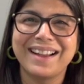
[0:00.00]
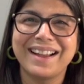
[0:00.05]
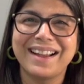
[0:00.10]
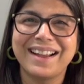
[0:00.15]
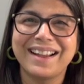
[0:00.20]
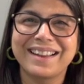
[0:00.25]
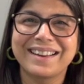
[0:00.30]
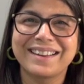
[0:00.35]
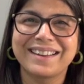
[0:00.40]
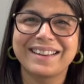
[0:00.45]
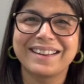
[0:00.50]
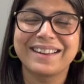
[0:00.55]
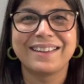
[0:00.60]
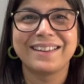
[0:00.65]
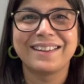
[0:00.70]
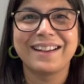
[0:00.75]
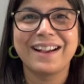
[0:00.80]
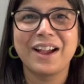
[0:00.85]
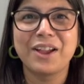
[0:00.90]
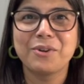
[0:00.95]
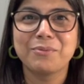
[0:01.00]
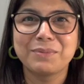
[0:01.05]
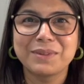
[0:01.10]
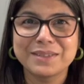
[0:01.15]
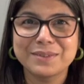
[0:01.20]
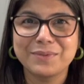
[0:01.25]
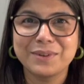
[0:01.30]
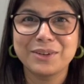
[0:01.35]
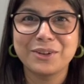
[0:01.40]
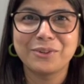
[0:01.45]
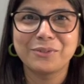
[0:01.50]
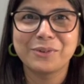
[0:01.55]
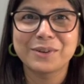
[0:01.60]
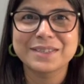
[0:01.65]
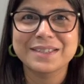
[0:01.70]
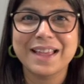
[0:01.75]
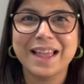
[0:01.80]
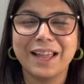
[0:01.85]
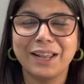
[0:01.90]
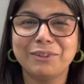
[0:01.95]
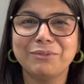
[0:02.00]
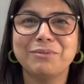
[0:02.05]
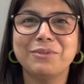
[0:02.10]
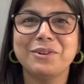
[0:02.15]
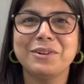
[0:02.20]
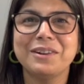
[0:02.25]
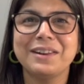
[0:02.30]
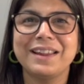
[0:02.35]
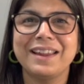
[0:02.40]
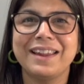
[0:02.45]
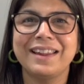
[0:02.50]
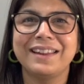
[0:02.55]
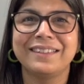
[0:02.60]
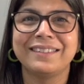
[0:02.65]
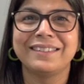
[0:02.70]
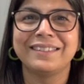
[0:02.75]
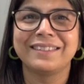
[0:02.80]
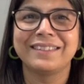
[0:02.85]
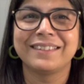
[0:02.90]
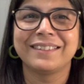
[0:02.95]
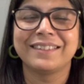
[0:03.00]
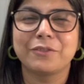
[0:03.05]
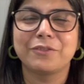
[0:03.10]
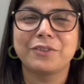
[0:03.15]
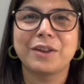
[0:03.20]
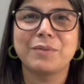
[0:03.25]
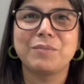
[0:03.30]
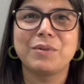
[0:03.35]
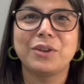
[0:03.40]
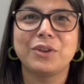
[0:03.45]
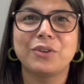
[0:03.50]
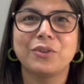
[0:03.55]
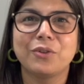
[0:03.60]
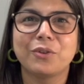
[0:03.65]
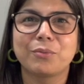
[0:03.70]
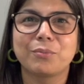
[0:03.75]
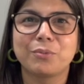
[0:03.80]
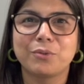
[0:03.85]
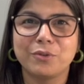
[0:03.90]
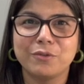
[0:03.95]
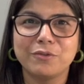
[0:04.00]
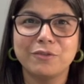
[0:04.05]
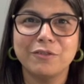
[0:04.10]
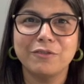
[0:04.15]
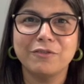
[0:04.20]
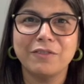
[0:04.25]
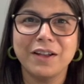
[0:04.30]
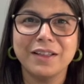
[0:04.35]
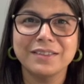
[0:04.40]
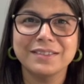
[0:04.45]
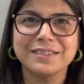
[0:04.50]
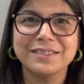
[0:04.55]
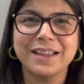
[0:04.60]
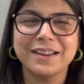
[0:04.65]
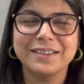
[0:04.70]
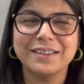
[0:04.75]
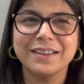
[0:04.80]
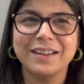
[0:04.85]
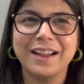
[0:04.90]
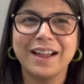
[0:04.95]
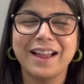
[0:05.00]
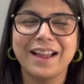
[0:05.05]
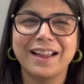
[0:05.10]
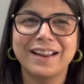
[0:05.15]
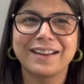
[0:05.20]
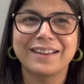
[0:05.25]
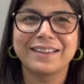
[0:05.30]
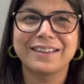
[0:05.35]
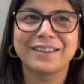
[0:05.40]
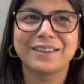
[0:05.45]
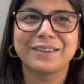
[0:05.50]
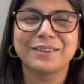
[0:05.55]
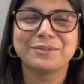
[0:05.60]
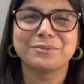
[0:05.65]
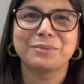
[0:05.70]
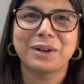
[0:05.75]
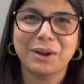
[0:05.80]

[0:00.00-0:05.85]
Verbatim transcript: And I hope this video was helpful in framing your proof of funds letter and uh,